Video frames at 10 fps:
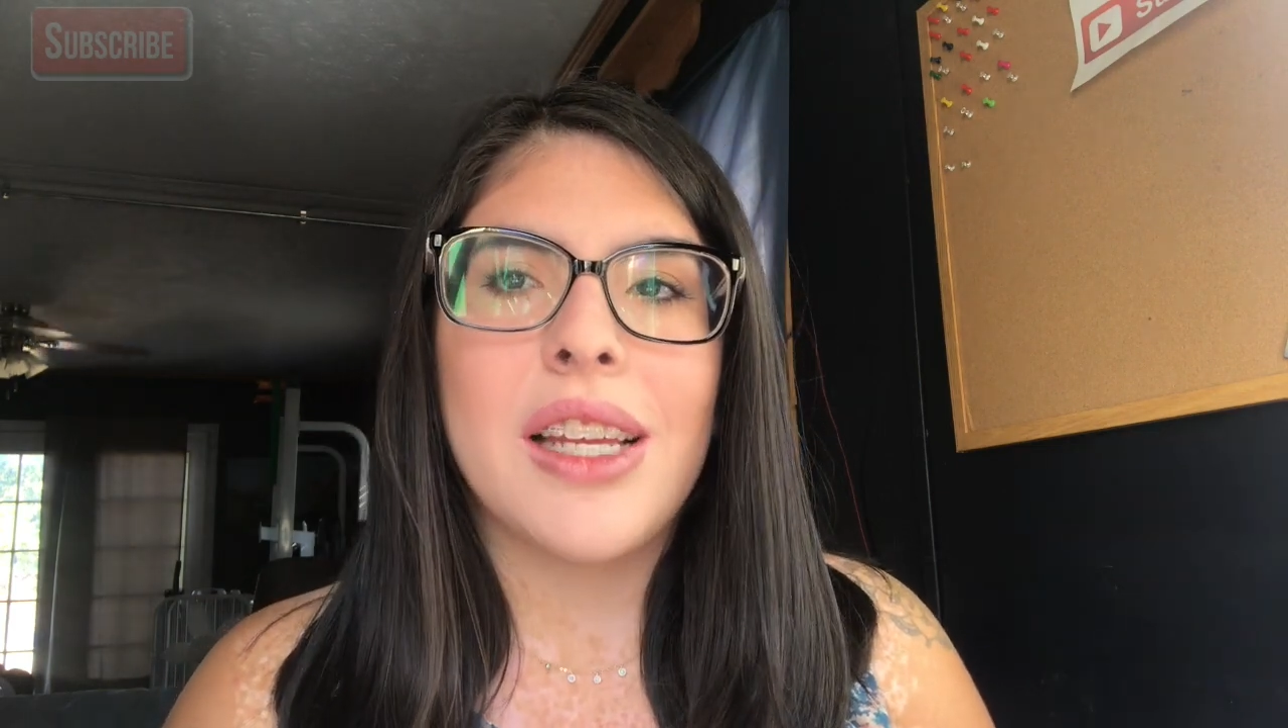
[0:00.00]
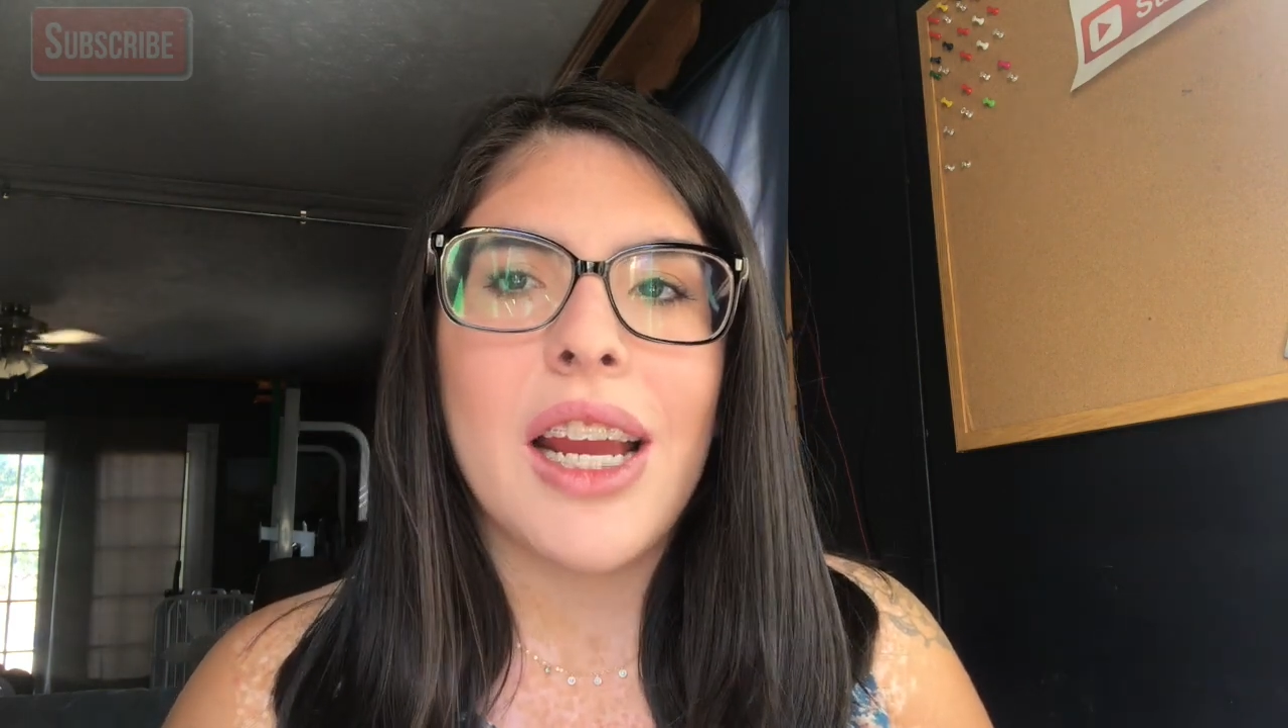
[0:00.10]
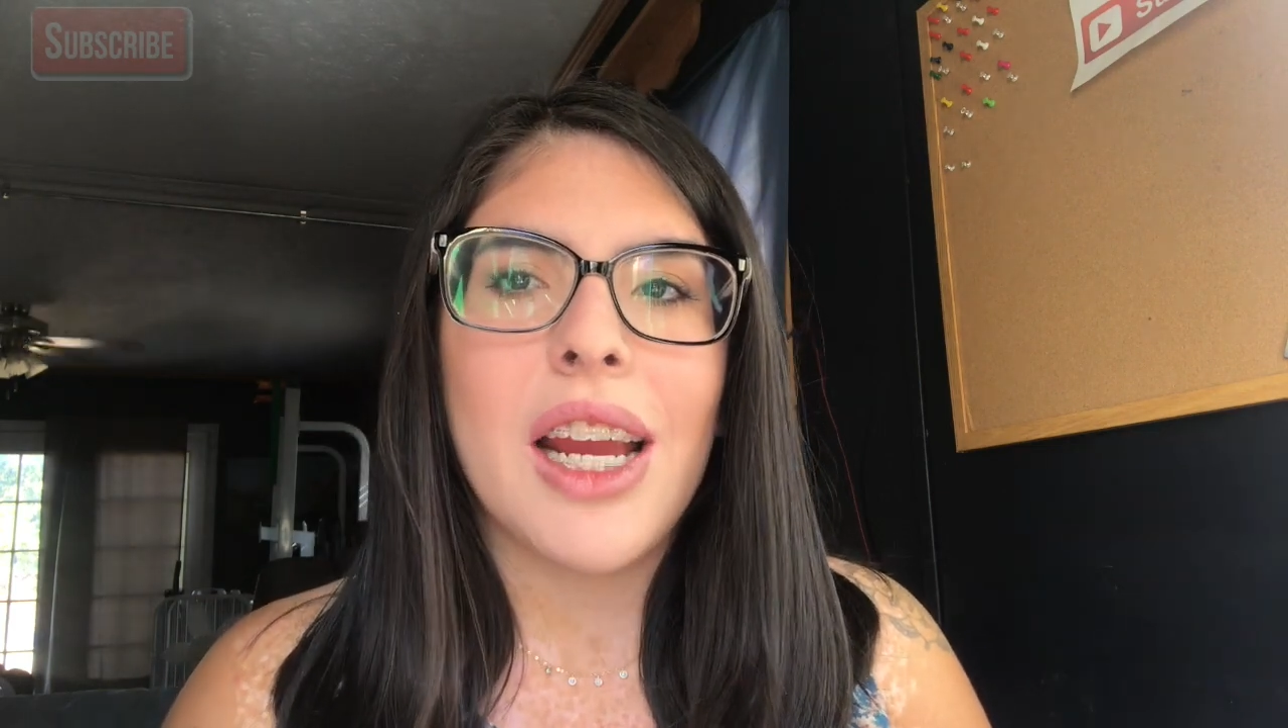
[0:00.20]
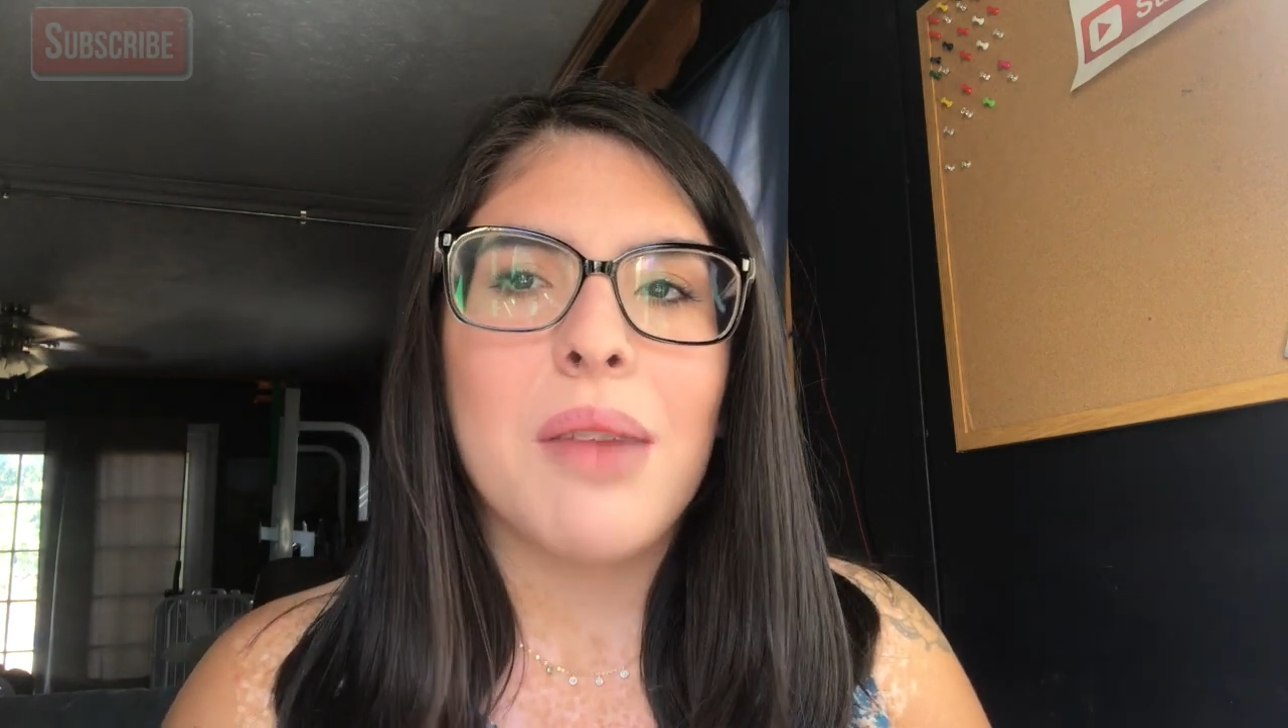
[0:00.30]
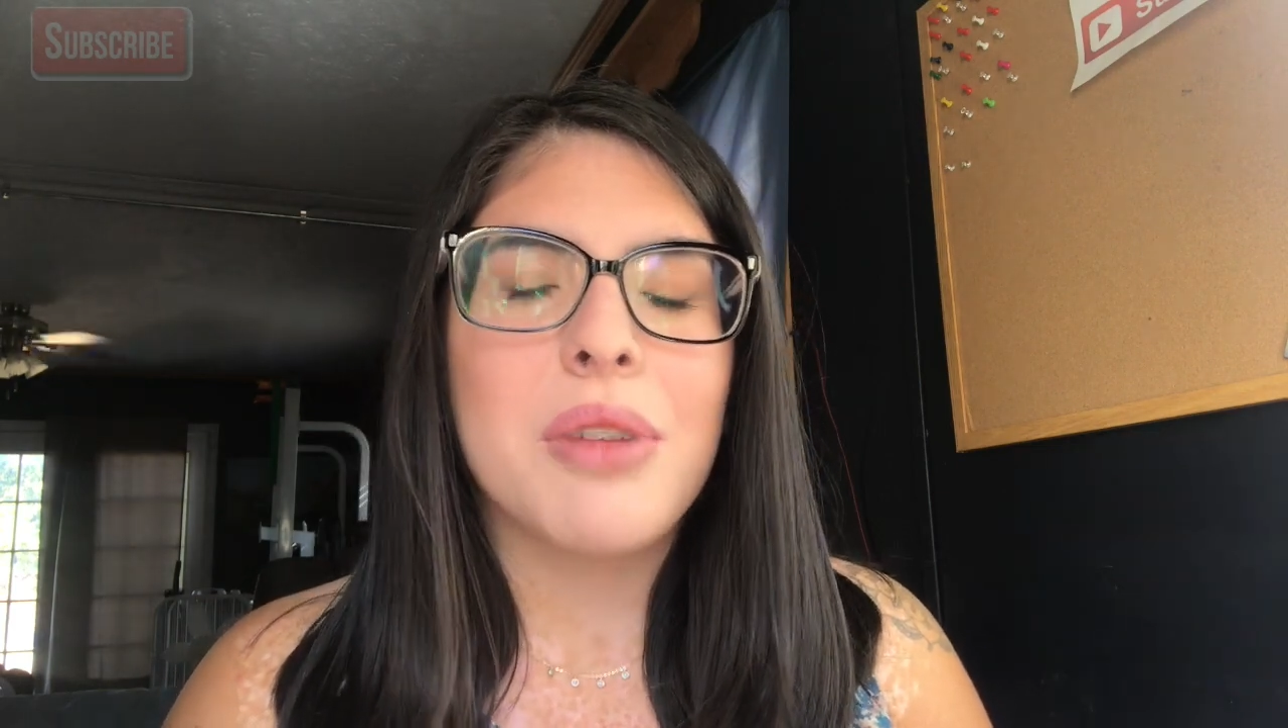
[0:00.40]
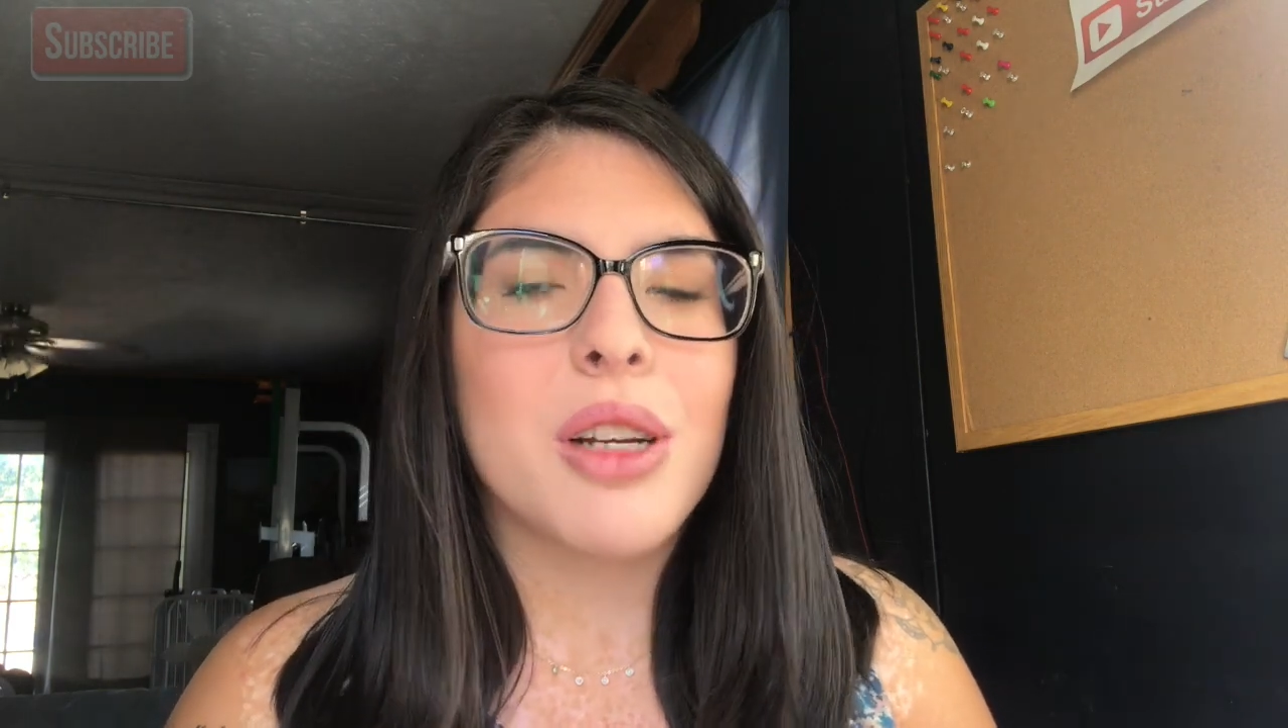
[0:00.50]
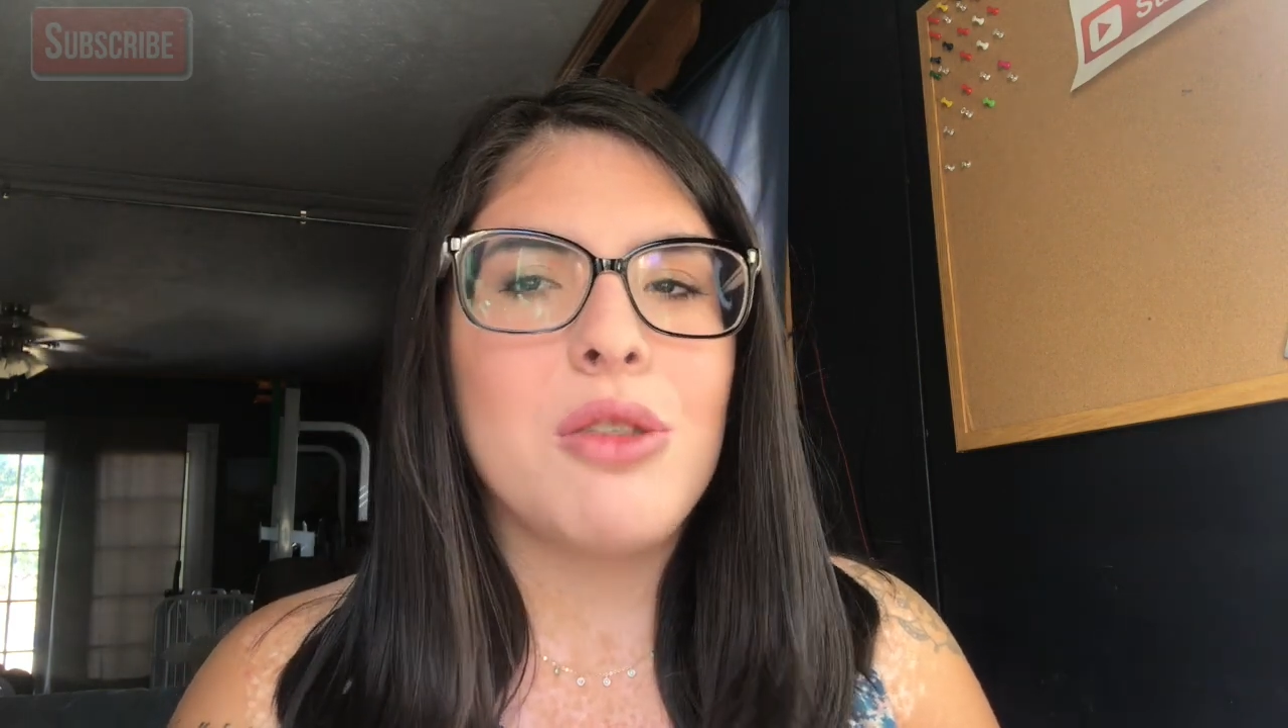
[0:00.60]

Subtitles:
today I'm going to